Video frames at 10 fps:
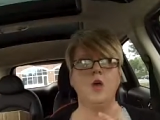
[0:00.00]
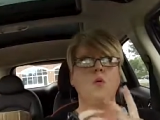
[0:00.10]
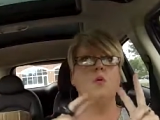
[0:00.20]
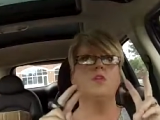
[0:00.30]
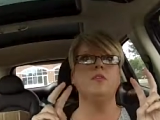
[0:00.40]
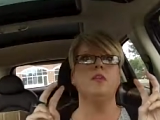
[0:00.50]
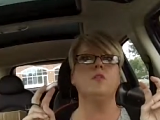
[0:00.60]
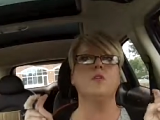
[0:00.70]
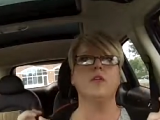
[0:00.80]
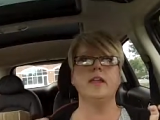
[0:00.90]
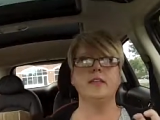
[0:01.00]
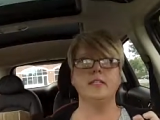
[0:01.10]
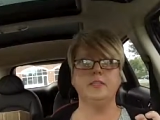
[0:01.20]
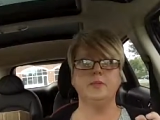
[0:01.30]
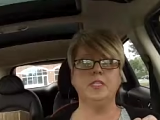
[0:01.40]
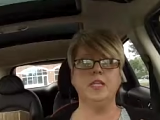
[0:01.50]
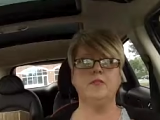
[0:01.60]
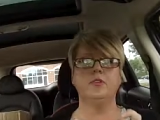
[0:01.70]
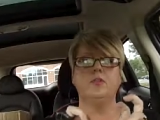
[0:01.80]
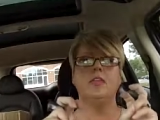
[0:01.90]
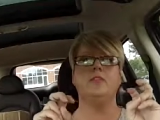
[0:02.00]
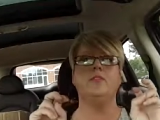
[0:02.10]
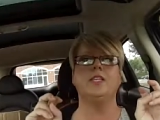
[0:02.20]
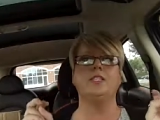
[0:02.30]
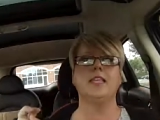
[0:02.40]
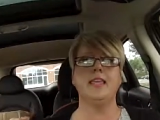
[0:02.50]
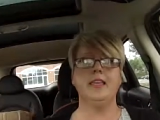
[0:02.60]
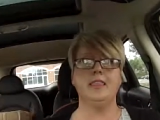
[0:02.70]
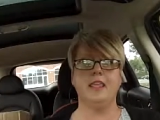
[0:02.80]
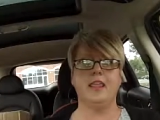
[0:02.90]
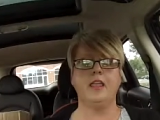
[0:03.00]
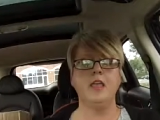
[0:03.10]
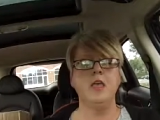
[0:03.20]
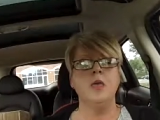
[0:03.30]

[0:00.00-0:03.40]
We're the greatest believers, we can fix anything.